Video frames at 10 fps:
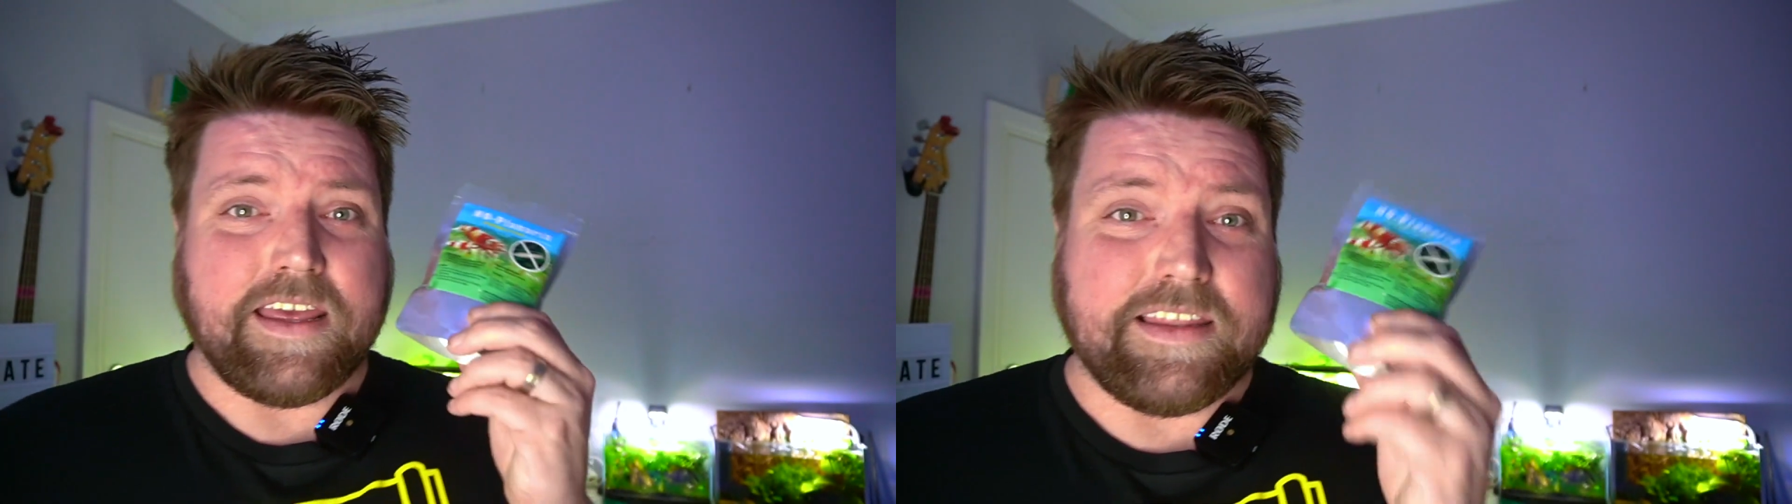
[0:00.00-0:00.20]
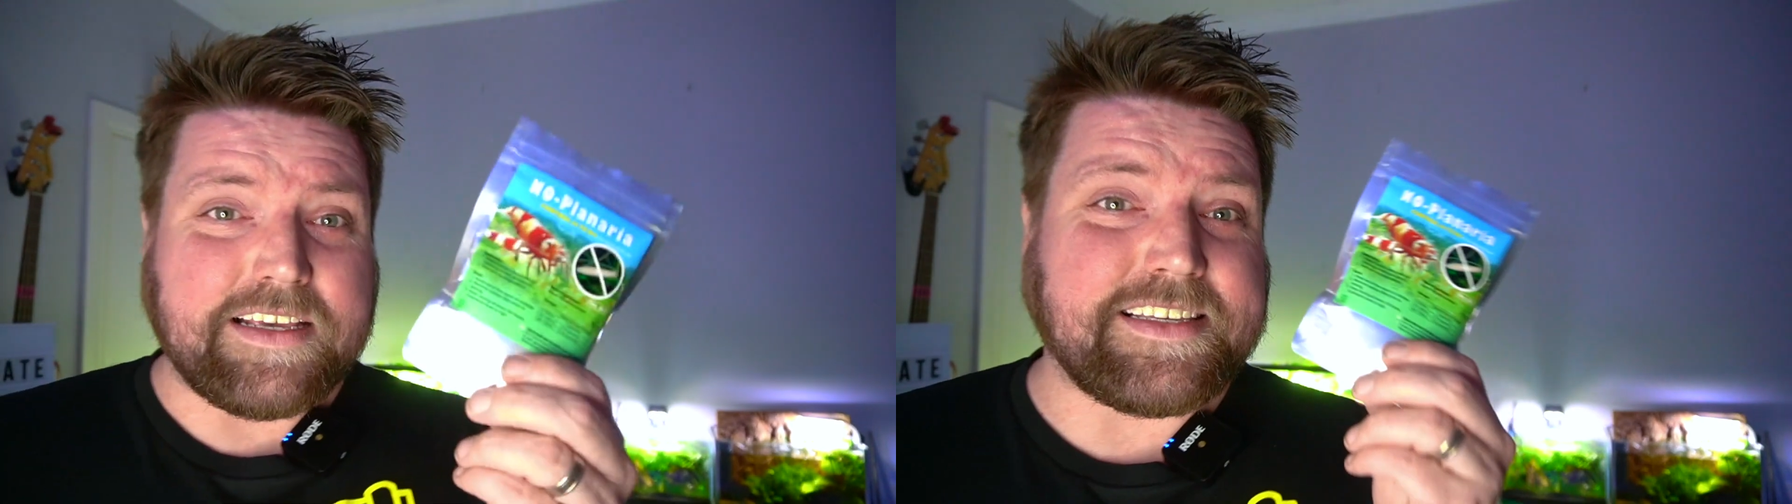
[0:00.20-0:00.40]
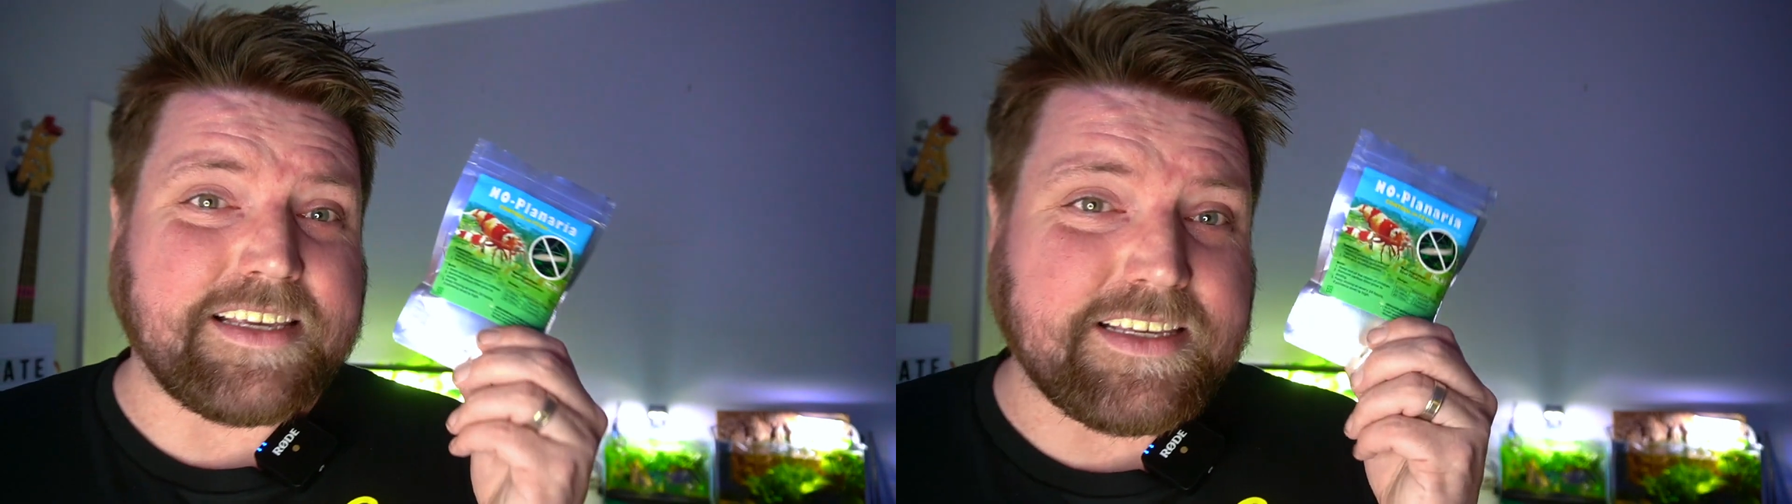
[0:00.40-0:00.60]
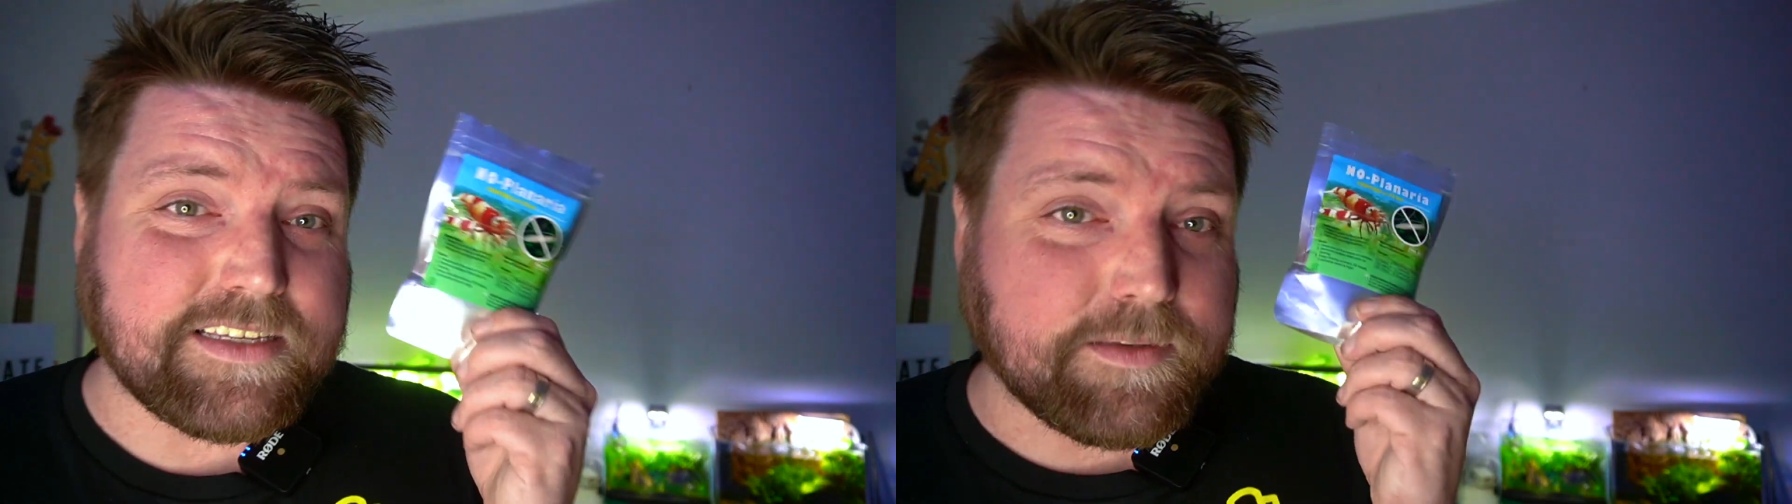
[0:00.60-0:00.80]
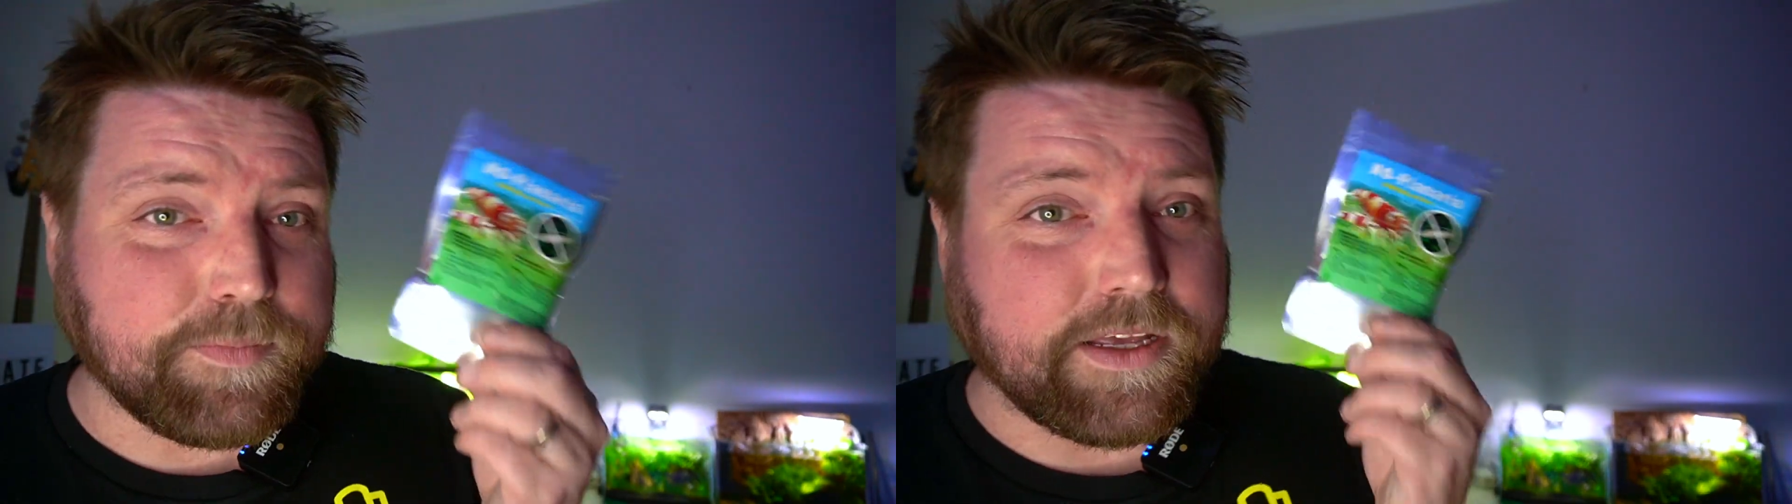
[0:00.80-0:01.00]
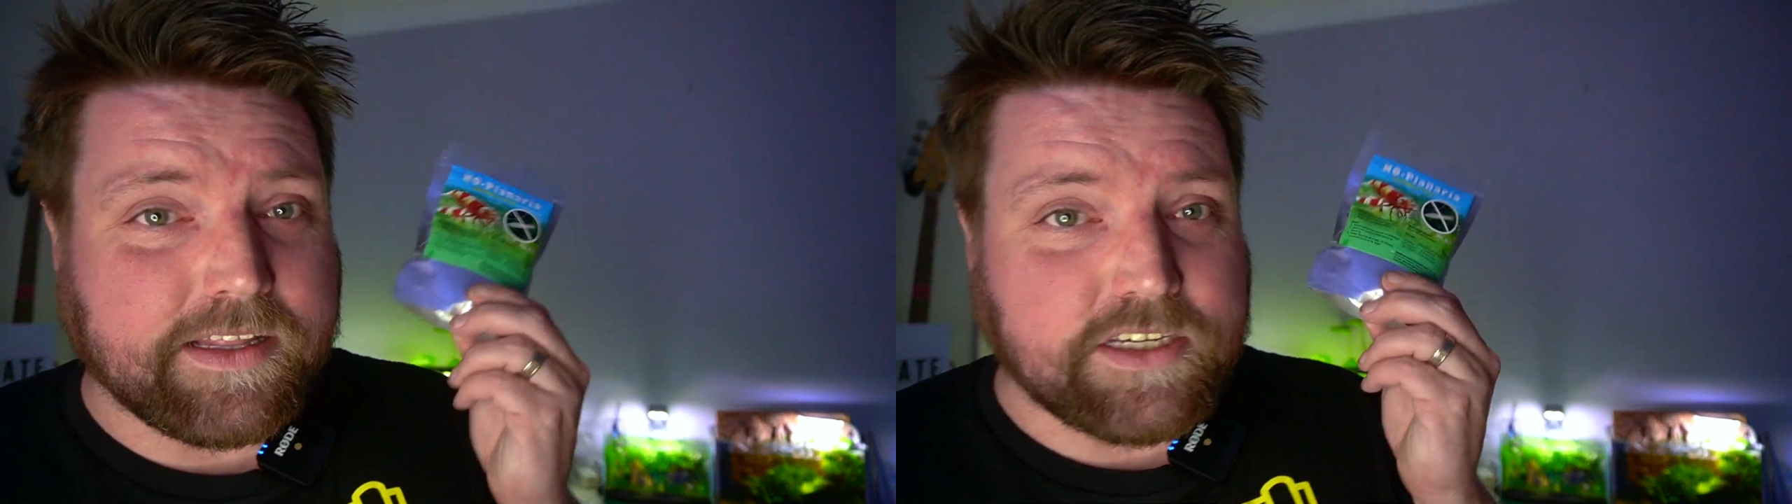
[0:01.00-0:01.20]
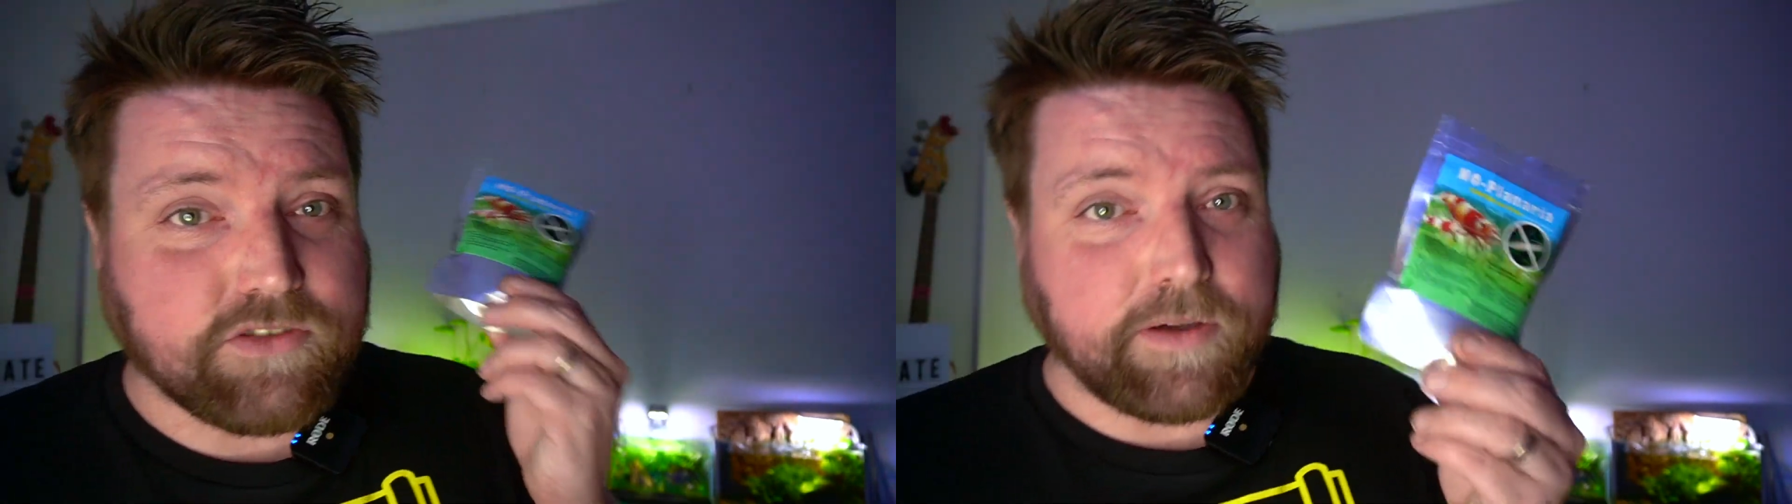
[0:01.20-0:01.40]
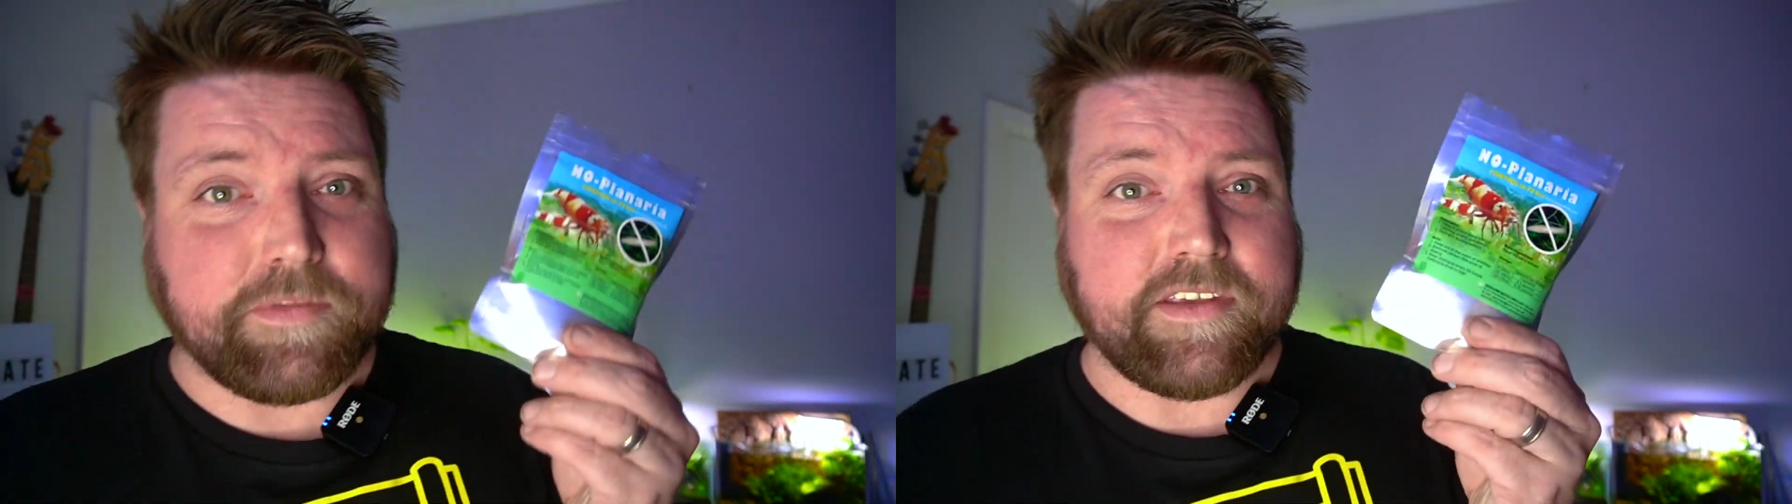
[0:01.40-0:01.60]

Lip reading: This is completely shrimp